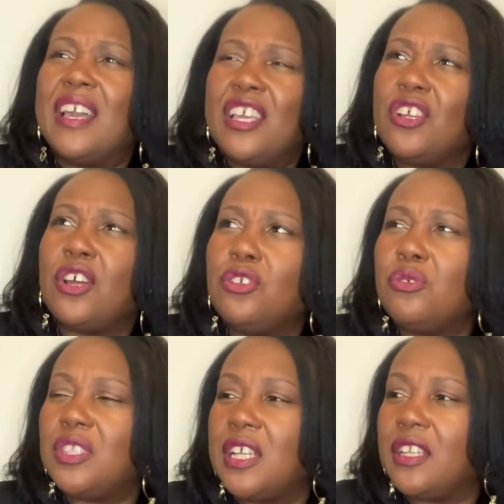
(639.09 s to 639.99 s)
You
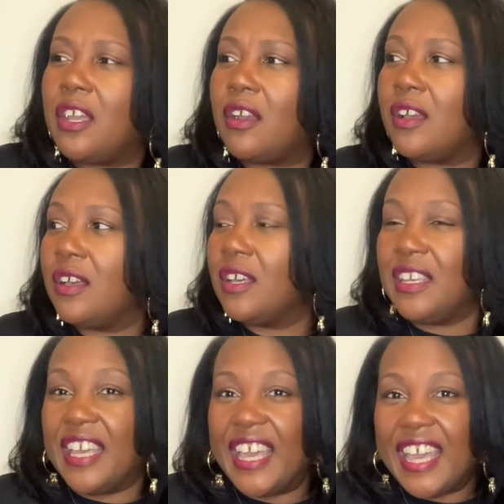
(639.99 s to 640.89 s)
sitting there,
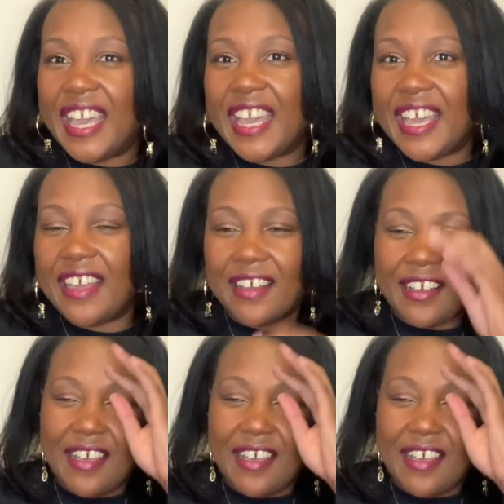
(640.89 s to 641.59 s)
yeah,